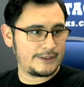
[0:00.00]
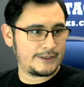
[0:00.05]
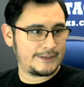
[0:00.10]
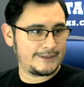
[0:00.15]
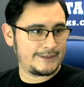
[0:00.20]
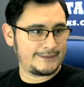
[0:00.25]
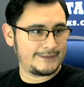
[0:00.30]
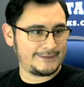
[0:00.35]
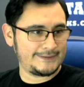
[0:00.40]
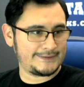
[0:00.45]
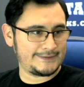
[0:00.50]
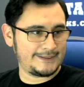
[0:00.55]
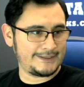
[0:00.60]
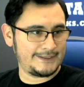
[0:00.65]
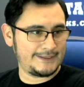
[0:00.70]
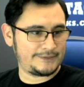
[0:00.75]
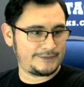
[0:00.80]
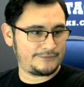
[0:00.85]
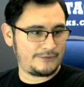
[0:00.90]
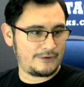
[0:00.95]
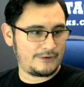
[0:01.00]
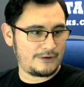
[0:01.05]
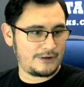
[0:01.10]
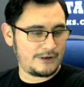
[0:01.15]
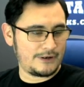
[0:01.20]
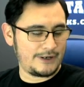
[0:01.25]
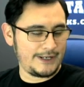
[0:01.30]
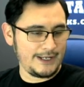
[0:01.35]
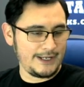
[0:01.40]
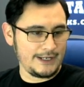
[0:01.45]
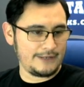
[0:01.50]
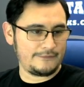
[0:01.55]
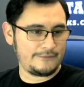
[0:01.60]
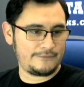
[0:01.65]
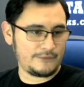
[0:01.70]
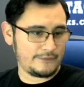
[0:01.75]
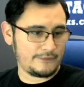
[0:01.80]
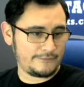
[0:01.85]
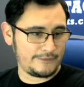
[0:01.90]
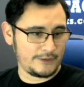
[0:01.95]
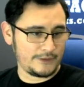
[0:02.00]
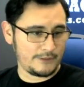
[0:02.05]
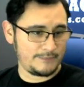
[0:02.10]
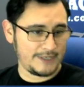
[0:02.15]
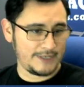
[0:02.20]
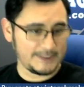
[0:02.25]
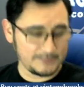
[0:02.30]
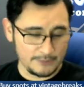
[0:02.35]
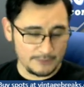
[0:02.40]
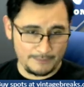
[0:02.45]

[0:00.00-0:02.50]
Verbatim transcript: This is for our 84 Fleer Baseball